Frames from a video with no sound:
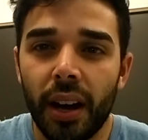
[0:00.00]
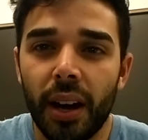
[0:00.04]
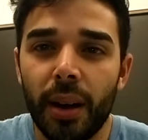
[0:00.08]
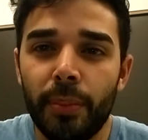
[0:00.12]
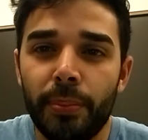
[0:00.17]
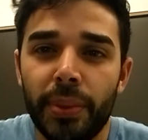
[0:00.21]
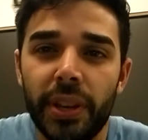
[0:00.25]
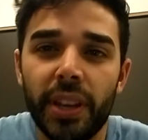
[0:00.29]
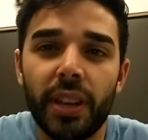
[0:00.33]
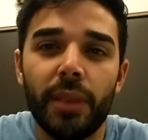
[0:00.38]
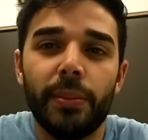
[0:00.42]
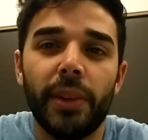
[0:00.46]

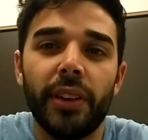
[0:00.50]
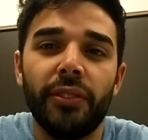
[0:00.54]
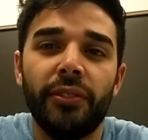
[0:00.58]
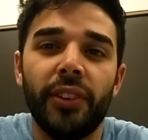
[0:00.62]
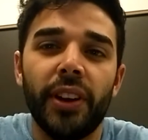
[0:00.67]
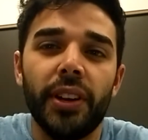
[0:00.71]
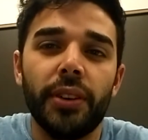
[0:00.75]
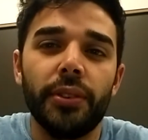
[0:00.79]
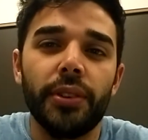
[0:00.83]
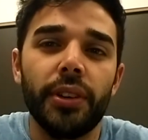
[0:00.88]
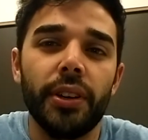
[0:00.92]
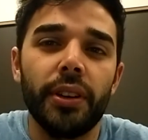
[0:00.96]
Being in my
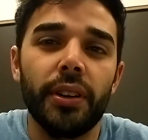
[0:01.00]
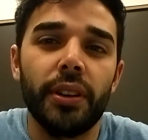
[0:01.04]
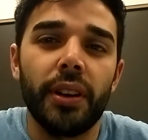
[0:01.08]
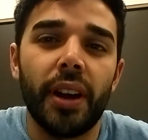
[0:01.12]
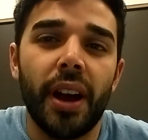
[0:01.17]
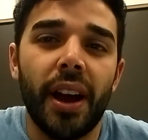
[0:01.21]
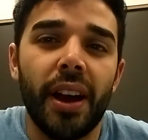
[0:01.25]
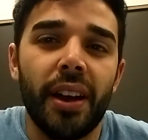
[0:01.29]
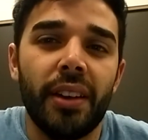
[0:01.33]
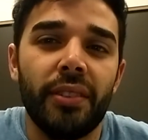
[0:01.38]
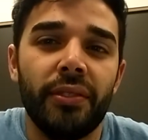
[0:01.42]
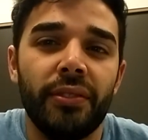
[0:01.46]
final year,
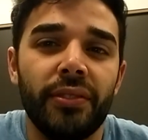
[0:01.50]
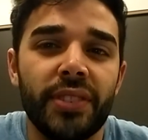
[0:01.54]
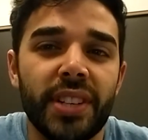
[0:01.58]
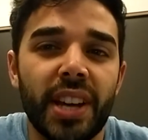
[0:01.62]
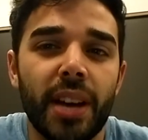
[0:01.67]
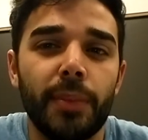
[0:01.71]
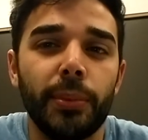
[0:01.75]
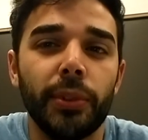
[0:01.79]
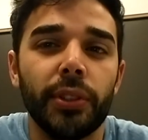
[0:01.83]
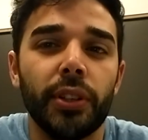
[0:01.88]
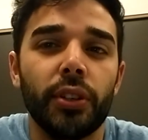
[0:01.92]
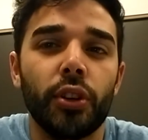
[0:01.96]
I've
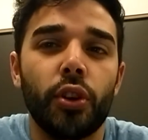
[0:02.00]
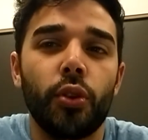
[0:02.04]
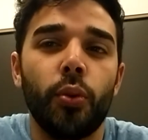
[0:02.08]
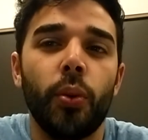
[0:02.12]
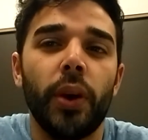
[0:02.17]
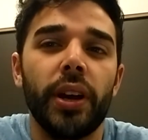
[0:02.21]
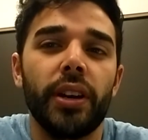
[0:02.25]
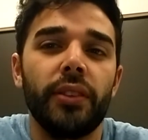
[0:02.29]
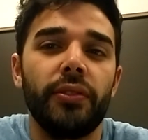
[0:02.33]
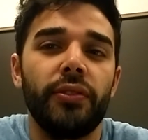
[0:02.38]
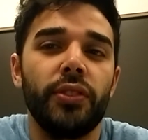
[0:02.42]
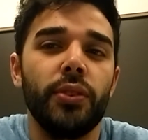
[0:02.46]
dabbled in
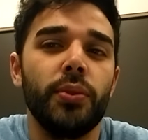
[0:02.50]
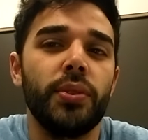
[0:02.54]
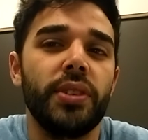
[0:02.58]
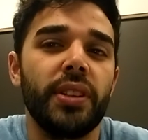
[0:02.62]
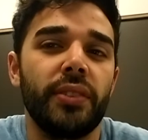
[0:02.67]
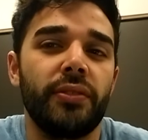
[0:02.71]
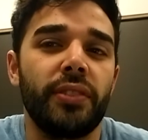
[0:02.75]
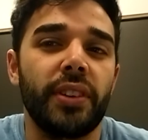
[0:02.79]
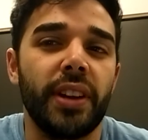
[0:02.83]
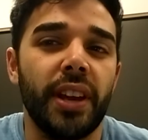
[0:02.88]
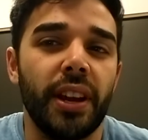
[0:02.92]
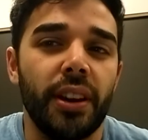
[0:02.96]
quite a few
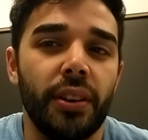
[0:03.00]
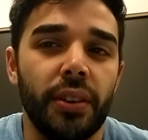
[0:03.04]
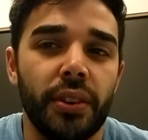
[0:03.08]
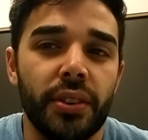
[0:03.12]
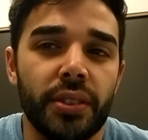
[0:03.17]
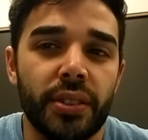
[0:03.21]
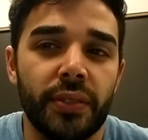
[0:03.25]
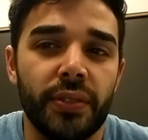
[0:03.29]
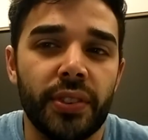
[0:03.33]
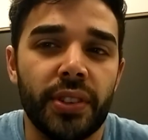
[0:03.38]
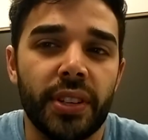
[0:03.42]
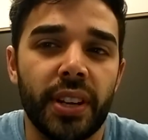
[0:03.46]
different
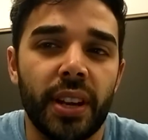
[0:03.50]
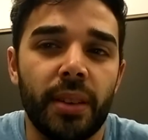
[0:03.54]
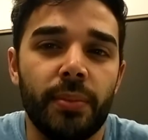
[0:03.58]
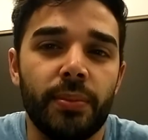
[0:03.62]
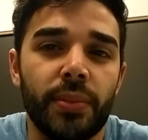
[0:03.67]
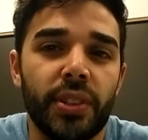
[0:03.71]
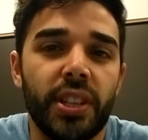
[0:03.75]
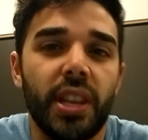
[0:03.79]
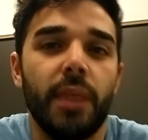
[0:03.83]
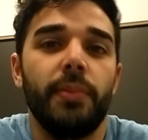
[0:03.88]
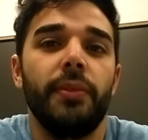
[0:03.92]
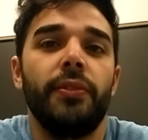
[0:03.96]
areas of STEM.
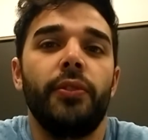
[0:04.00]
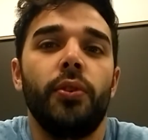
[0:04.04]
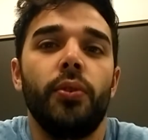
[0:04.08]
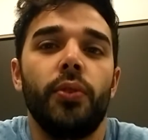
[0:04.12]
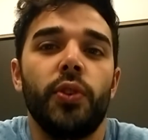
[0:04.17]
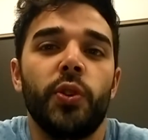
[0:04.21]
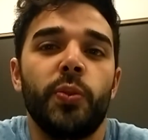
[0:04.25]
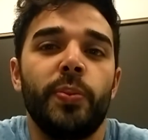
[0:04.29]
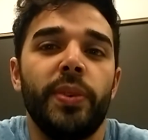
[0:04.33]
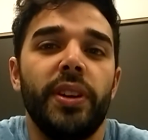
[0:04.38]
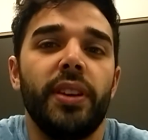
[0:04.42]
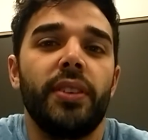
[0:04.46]
STEM, of
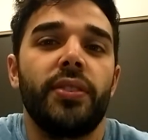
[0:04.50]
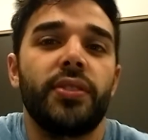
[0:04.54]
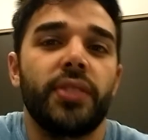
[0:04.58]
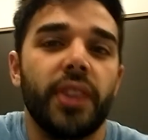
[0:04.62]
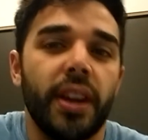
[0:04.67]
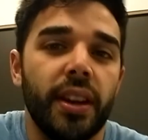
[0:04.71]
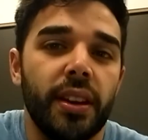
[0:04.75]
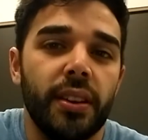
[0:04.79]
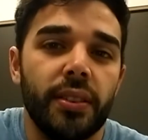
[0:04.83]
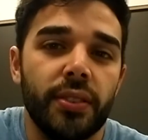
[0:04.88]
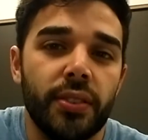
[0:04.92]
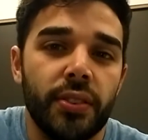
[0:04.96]
course, being
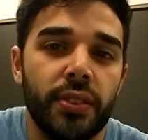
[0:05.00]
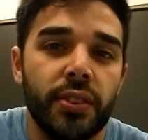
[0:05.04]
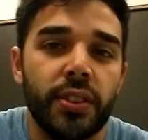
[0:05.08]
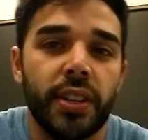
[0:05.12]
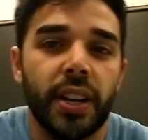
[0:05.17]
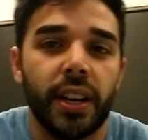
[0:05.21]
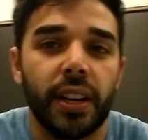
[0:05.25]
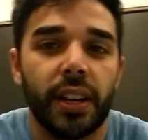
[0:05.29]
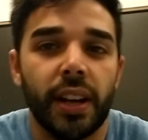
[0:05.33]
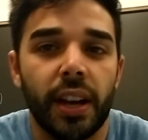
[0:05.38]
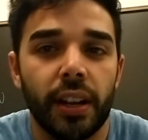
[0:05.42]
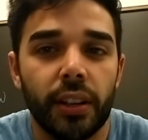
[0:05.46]
science,
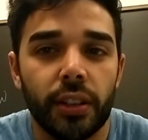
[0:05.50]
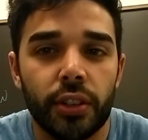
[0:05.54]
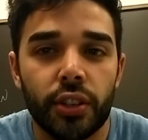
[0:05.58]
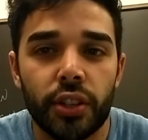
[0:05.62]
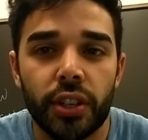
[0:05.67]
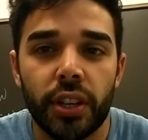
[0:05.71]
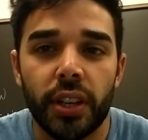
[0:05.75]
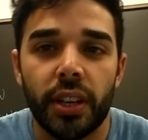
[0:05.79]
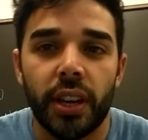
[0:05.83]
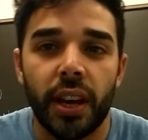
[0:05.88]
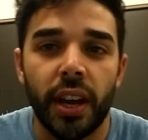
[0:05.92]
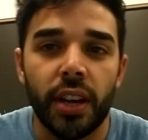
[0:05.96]

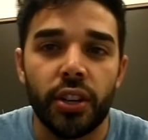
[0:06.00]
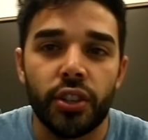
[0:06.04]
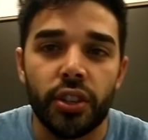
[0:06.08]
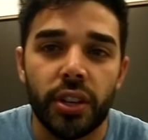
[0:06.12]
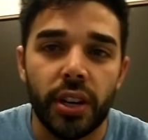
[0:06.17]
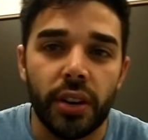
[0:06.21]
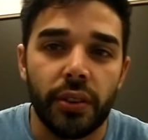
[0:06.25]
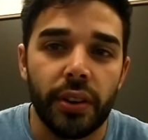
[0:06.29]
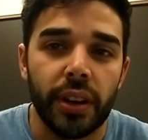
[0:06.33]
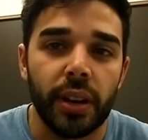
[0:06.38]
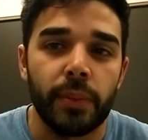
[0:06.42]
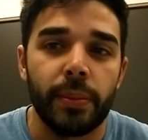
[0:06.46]
technology,
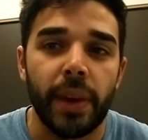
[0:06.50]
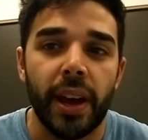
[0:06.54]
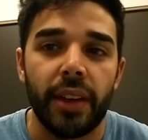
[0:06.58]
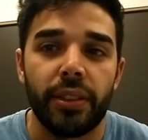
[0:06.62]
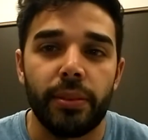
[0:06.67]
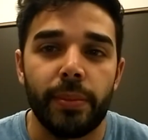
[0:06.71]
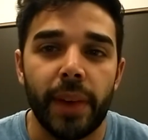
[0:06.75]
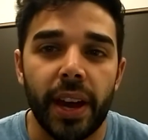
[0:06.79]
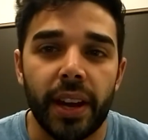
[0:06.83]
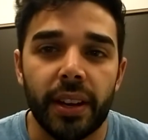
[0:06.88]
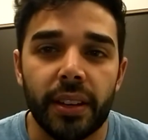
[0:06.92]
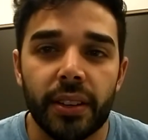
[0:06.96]
engineering, and
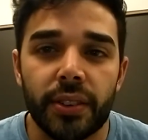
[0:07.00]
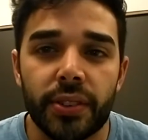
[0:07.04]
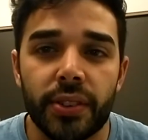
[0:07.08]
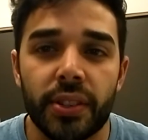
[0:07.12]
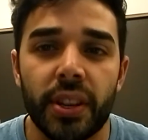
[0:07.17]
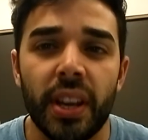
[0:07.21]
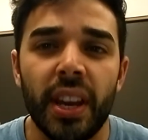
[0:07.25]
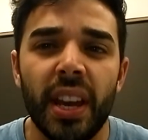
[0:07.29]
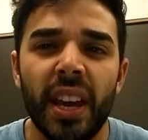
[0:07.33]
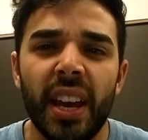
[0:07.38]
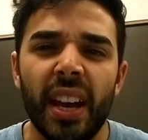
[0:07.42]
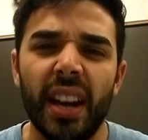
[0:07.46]
mathematics.
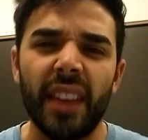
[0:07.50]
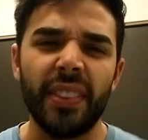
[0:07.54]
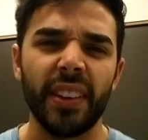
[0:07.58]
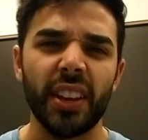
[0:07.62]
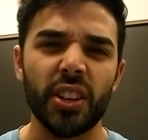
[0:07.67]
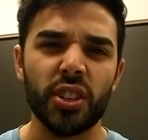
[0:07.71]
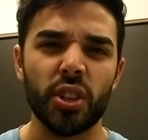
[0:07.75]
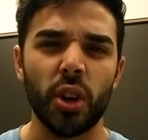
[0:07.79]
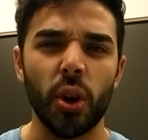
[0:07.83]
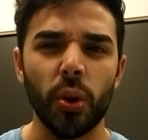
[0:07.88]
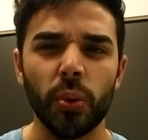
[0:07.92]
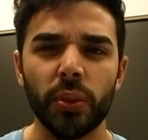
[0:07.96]
And I think
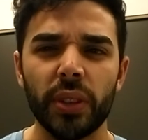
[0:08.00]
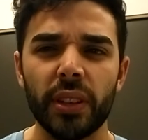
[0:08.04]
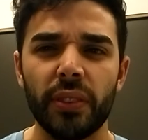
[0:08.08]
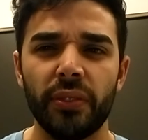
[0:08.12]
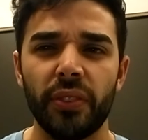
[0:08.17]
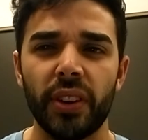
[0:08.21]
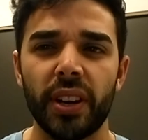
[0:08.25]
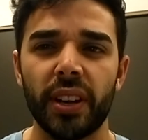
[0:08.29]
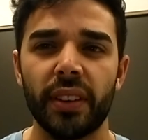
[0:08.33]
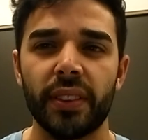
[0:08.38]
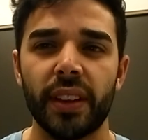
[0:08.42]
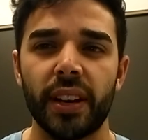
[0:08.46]
it's only
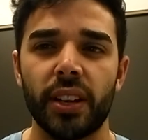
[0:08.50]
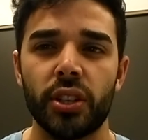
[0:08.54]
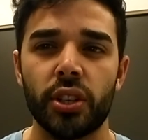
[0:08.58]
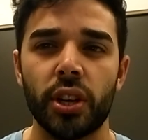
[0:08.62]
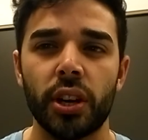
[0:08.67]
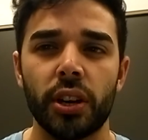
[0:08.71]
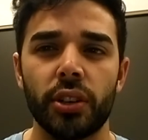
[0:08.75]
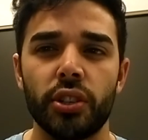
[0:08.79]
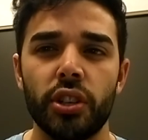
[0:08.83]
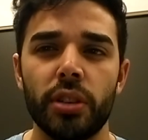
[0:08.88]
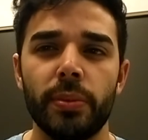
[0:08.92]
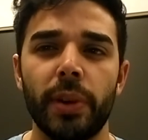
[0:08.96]
fitting that I
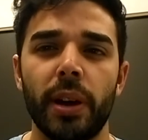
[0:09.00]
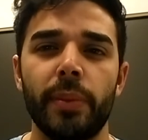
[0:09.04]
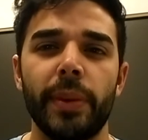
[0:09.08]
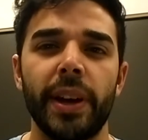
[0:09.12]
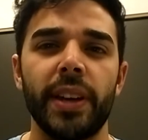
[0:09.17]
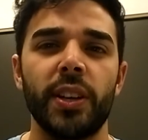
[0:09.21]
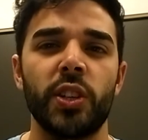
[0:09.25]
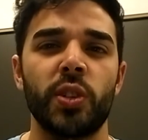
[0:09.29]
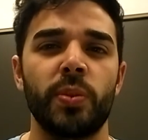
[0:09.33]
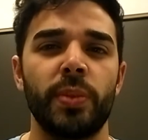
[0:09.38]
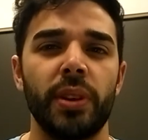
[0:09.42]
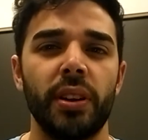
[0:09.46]
talk to you about my
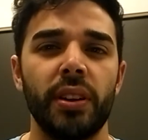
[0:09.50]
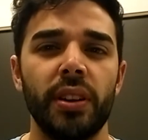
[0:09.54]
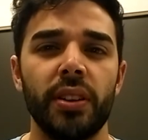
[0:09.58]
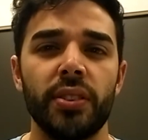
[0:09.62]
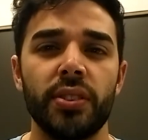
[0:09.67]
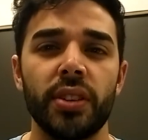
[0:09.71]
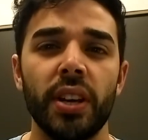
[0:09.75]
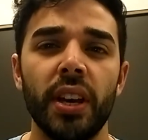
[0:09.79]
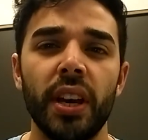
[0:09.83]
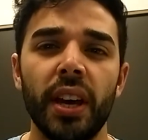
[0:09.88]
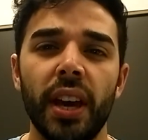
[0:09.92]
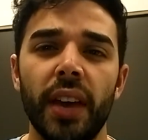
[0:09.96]

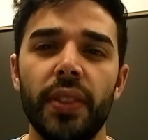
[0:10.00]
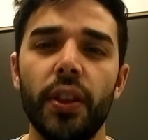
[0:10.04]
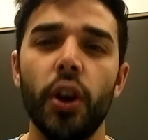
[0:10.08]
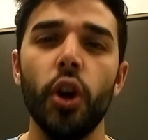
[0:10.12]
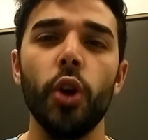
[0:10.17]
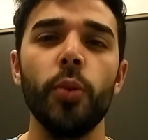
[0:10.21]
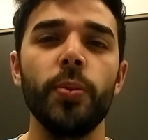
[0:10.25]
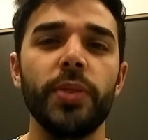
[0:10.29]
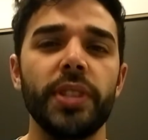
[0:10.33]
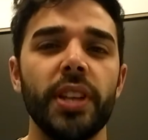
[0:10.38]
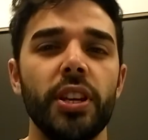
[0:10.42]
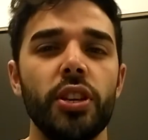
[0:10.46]
experience in the
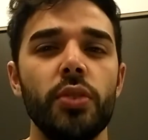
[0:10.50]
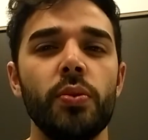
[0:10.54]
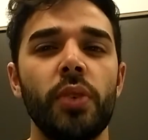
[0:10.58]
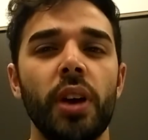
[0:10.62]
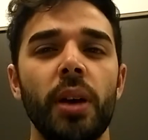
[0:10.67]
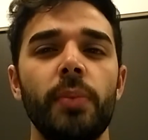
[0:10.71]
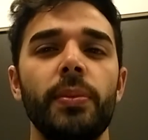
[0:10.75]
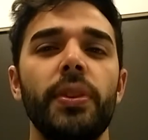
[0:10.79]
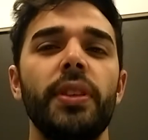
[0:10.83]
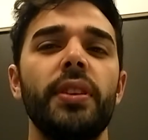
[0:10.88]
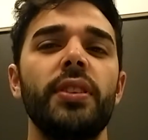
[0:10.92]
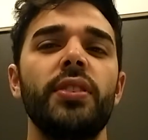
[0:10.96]
hopes that you
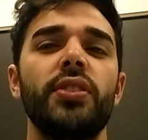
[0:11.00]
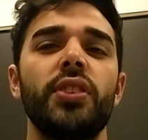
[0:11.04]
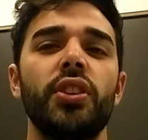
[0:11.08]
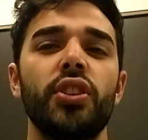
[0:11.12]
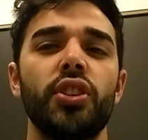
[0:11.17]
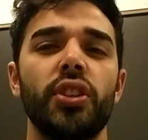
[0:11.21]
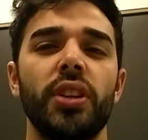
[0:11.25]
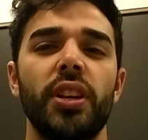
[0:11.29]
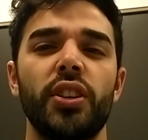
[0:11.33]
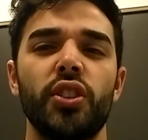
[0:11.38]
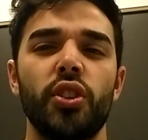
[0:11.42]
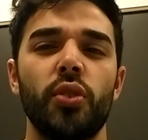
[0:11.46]
come to the
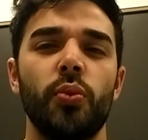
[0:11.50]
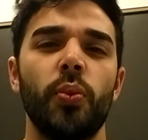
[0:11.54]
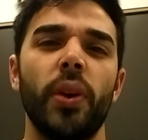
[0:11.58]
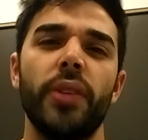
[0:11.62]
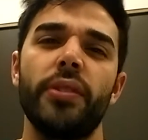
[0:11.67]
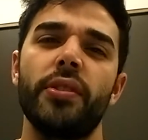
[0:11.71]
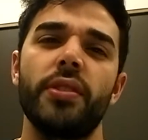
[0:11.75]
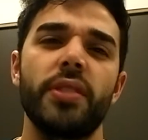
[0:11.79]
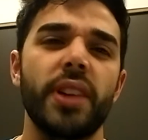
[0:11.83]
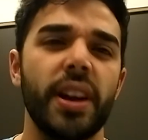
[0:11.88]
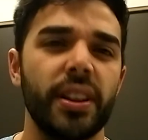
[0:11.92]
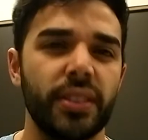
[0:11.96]
decision as to
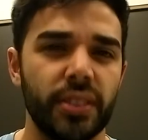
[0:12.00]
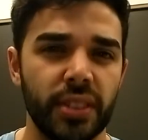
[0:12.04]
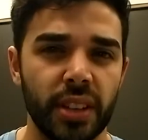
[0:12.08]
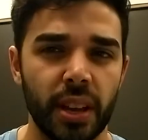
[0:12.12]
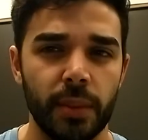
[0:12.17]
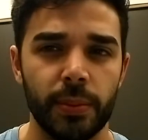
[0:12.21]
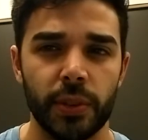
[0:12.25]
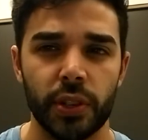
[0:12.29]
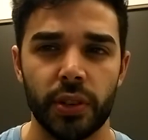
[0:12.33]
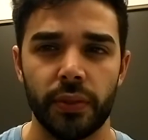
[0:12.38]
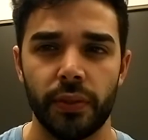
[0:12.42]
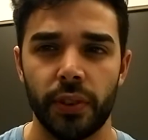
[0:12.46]
whether or not
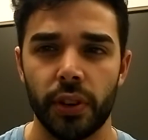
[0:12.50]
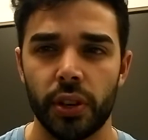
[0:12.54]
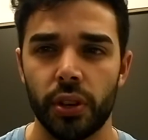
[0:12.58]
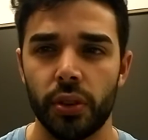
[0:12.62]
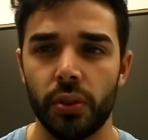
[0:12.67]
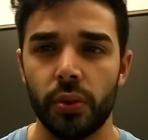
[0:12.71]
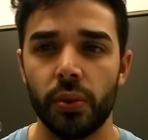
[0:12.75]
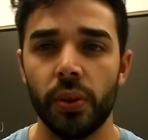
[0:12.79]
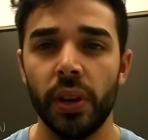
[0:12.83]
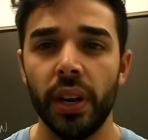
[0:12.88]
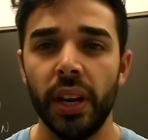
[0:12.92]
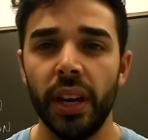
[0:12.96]
STEM is for
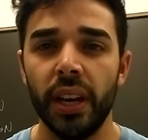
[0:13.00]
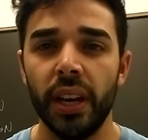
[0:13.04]
you.